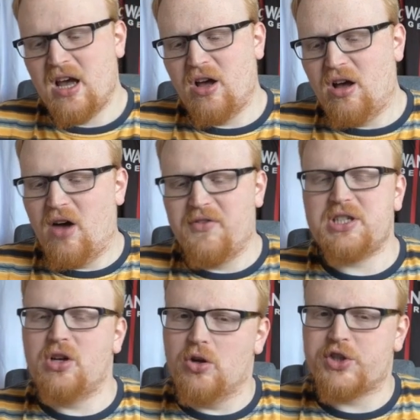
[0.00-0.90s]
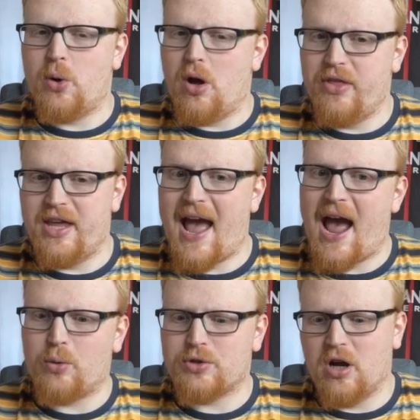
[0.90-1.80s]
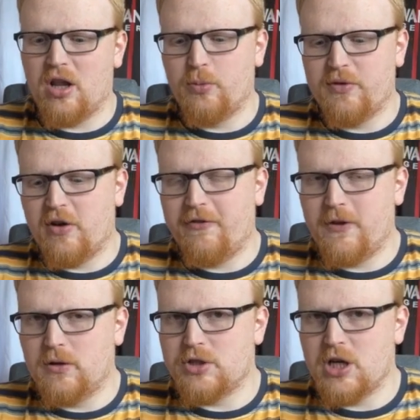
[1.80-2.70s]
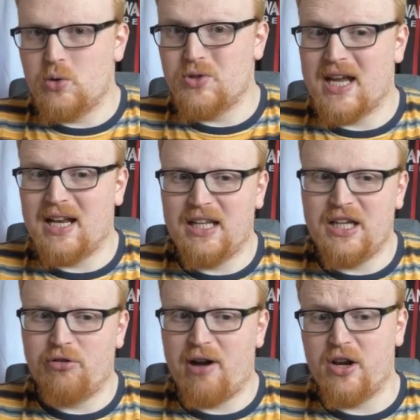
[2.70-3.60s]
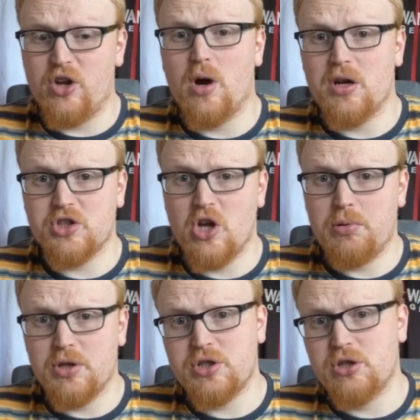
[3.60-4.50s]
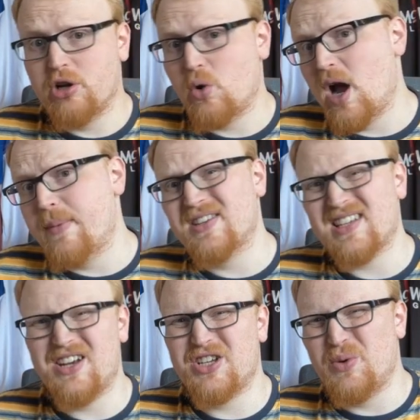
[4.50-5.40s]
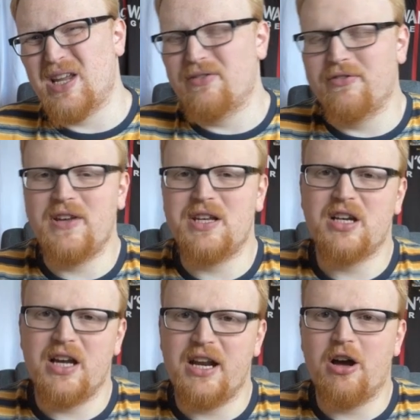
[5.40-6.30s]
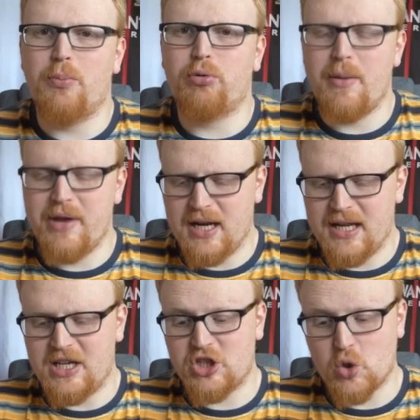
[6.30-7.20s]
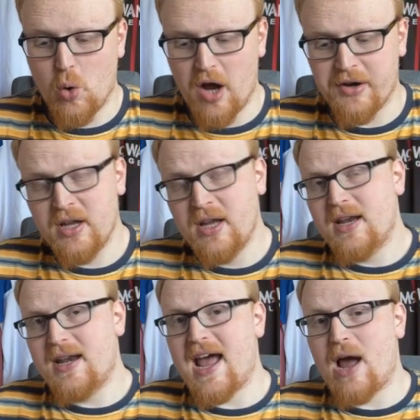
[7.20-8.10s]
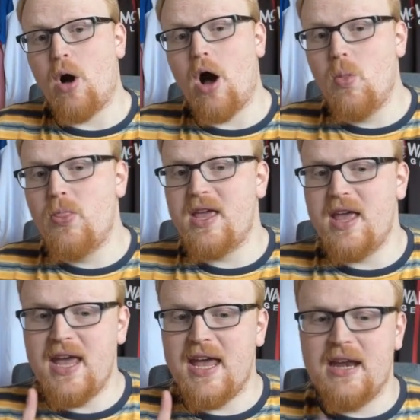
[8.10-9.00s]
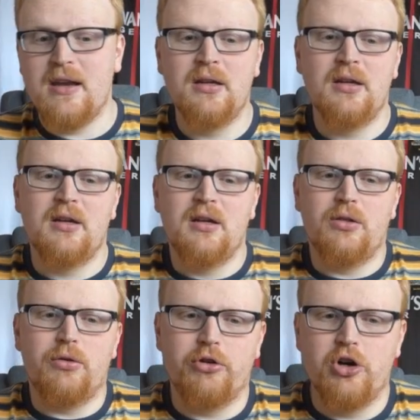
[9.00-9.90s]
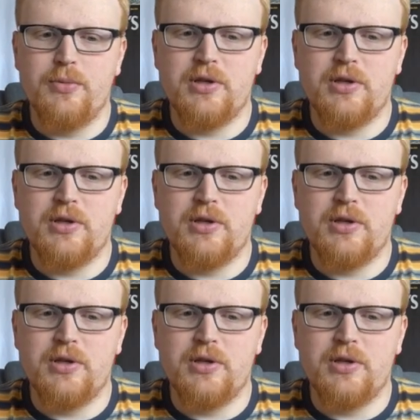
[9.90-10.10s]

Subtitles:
Obviously, also on the out column, we've got Phil Jones and Lee Grant, who are surplus to requirements and don't even feature in our Premier League squad. Now, on the in, the rumours